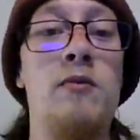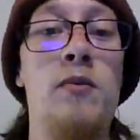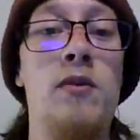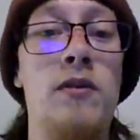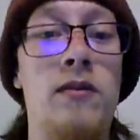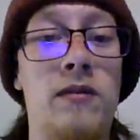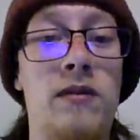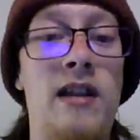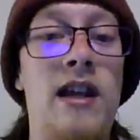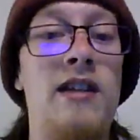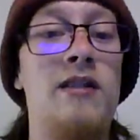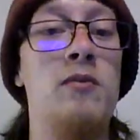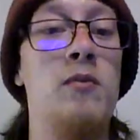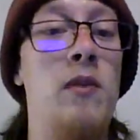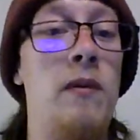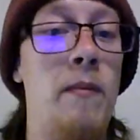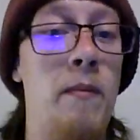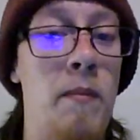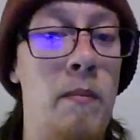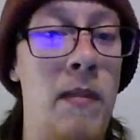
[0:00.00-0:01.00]

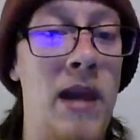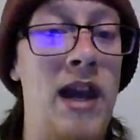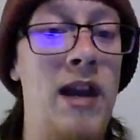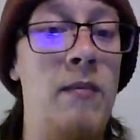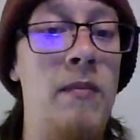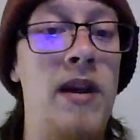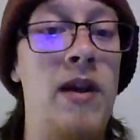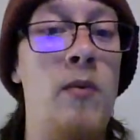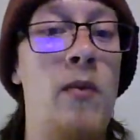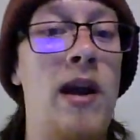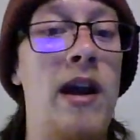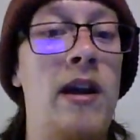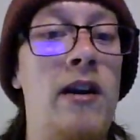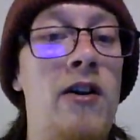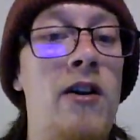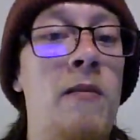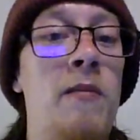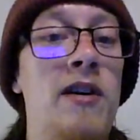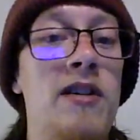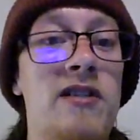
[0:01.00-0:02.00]
what made me wake
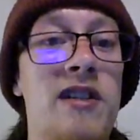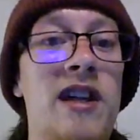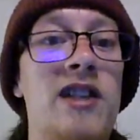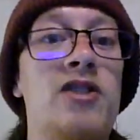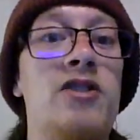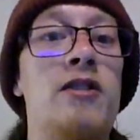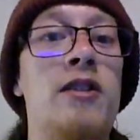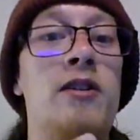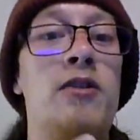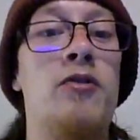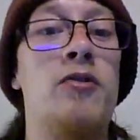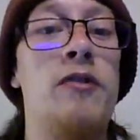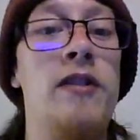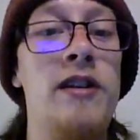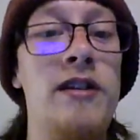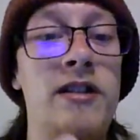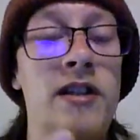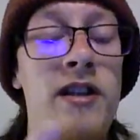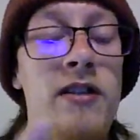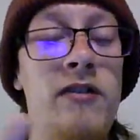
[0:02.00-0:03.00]
up, because I just
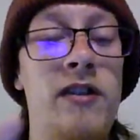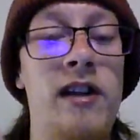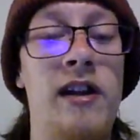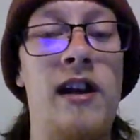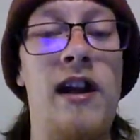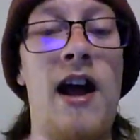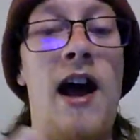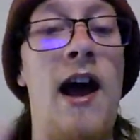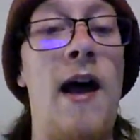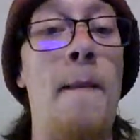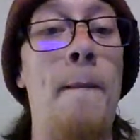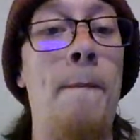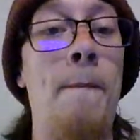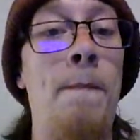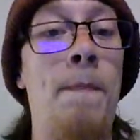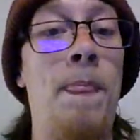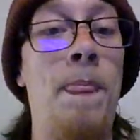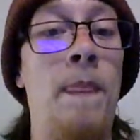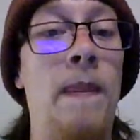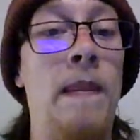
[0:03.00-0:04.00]
increasingly got
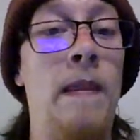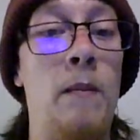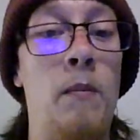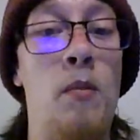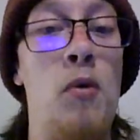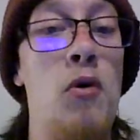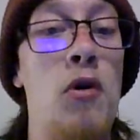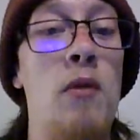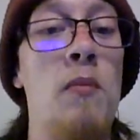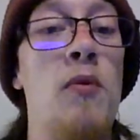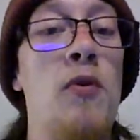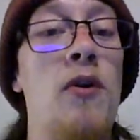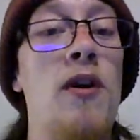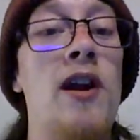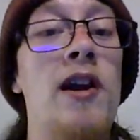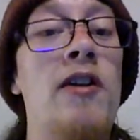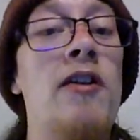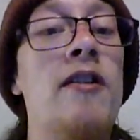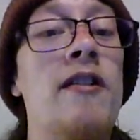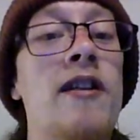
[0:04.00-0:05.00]
more and more
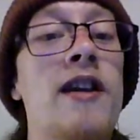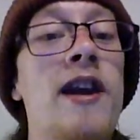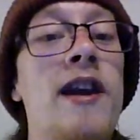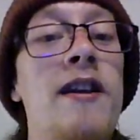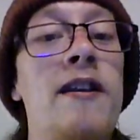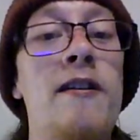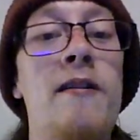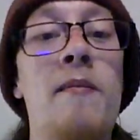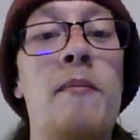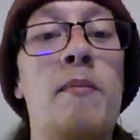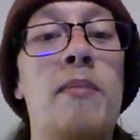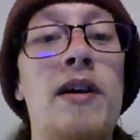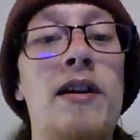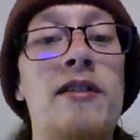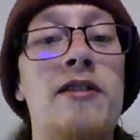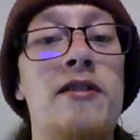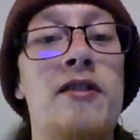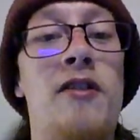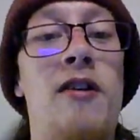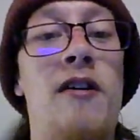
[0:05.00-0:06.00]
irritated and
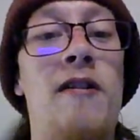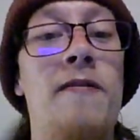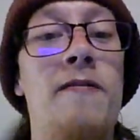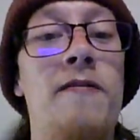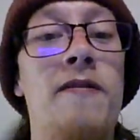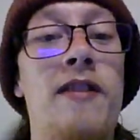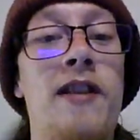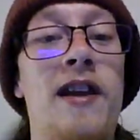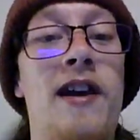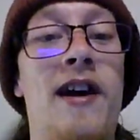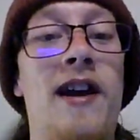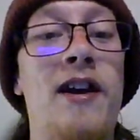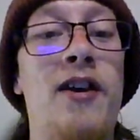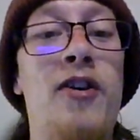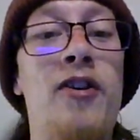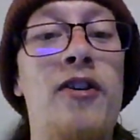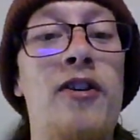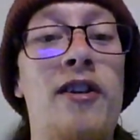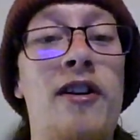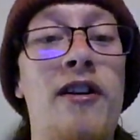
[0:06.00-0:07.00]
pissed off that I
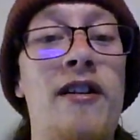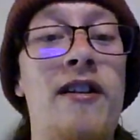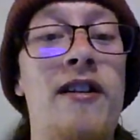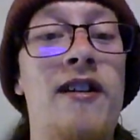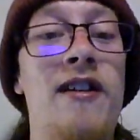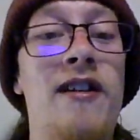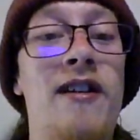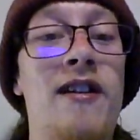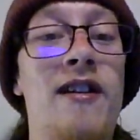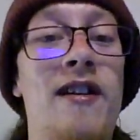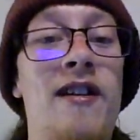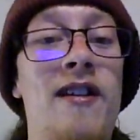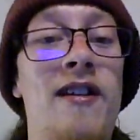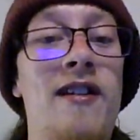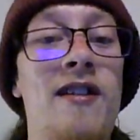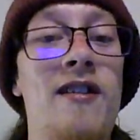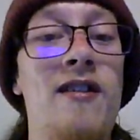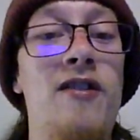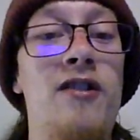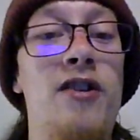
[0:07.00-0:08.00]
couldn't
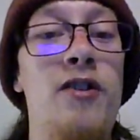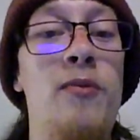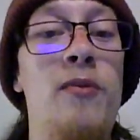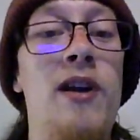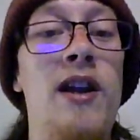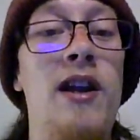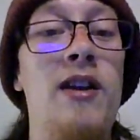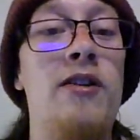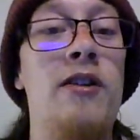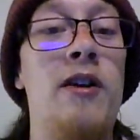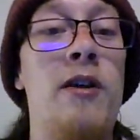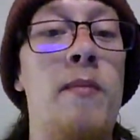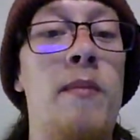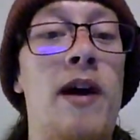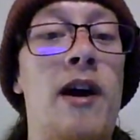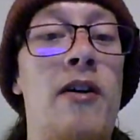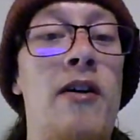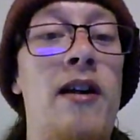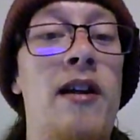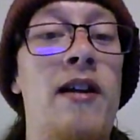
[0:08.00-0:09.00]
do anything
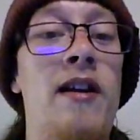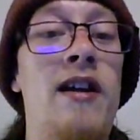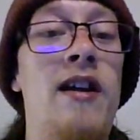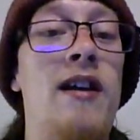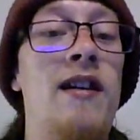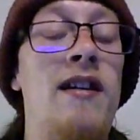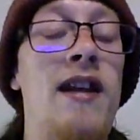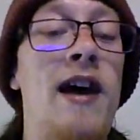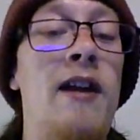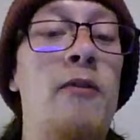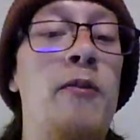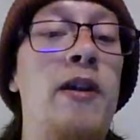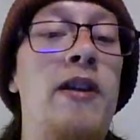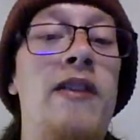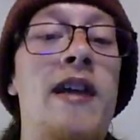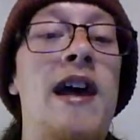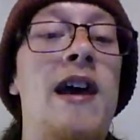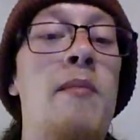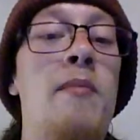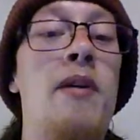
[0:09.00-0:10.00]
about it. Not only
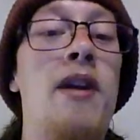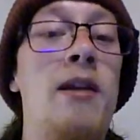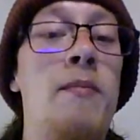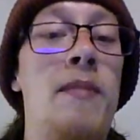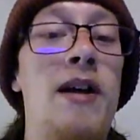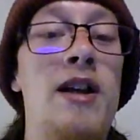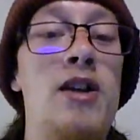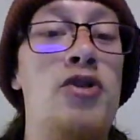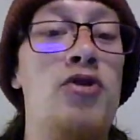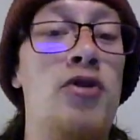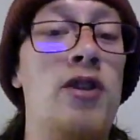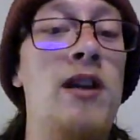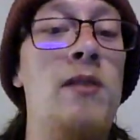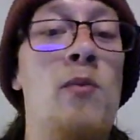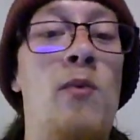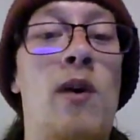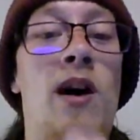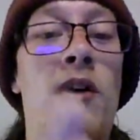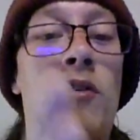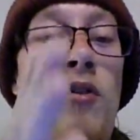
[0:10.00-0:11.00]
that, but in my
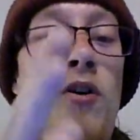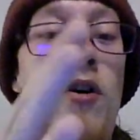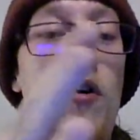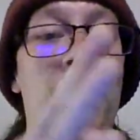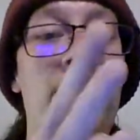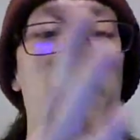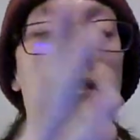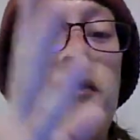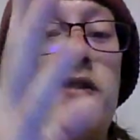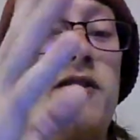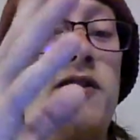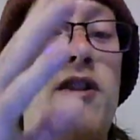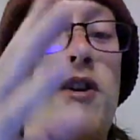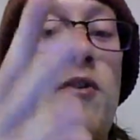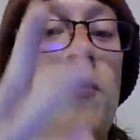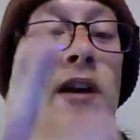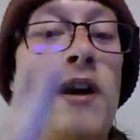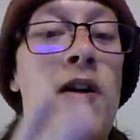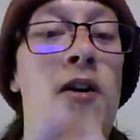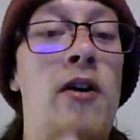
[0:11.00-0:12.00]
dream, while all this is
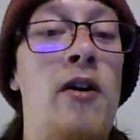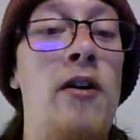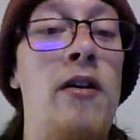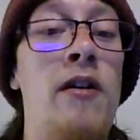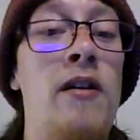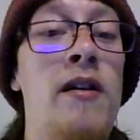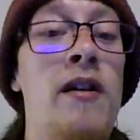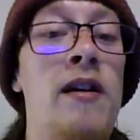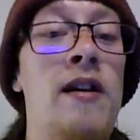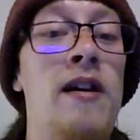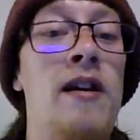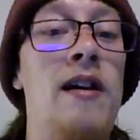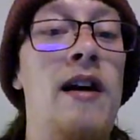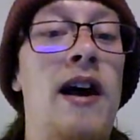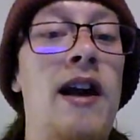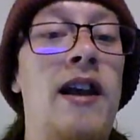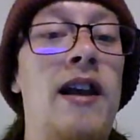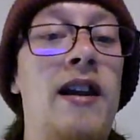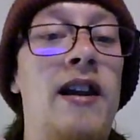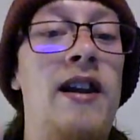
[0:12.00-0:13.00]
going on,
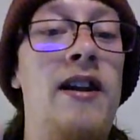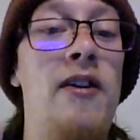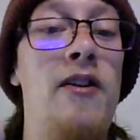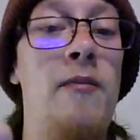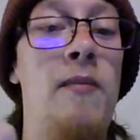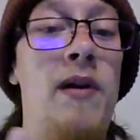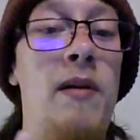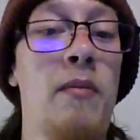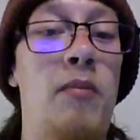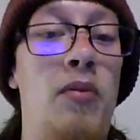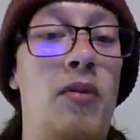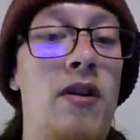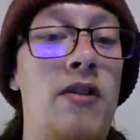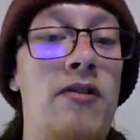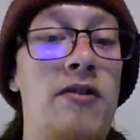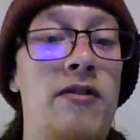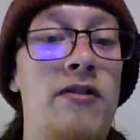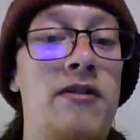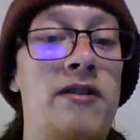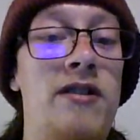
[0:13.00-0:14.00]
I can hear my
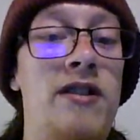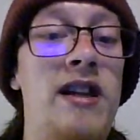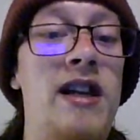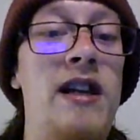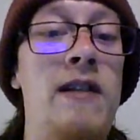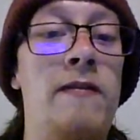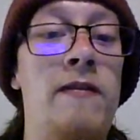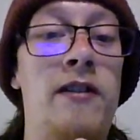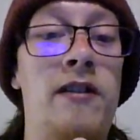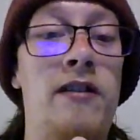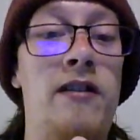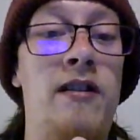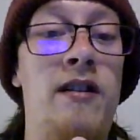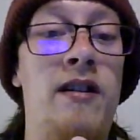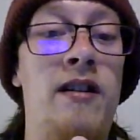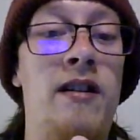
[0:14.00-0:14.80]
brother Steven,